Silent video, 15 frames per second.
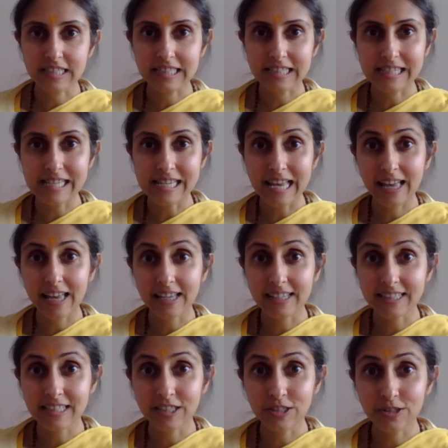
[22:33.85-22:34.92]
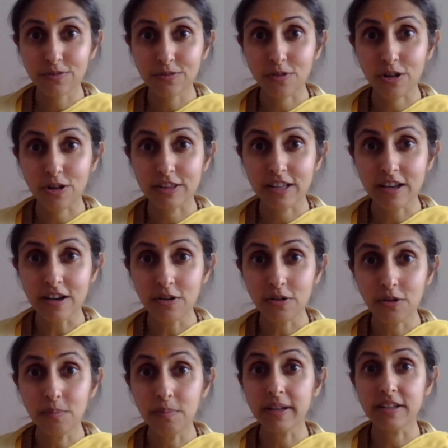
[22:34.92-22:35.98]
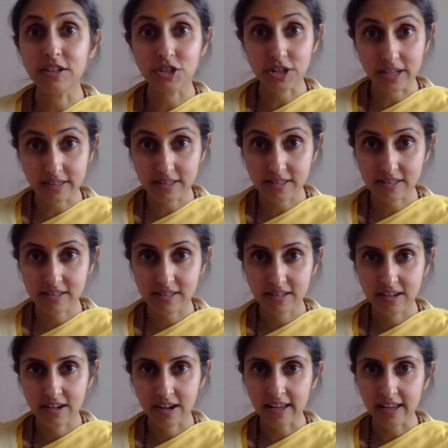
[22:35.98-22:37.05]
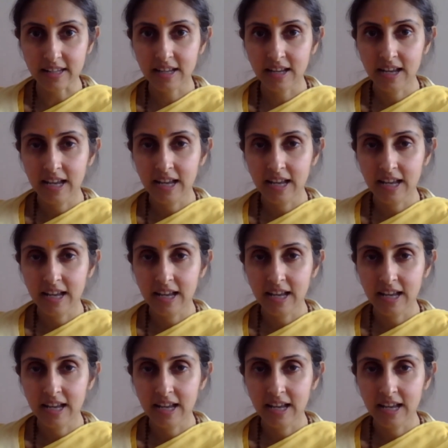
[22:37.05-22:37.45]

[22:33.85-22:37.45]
It's the essence of all the Upanishads, right?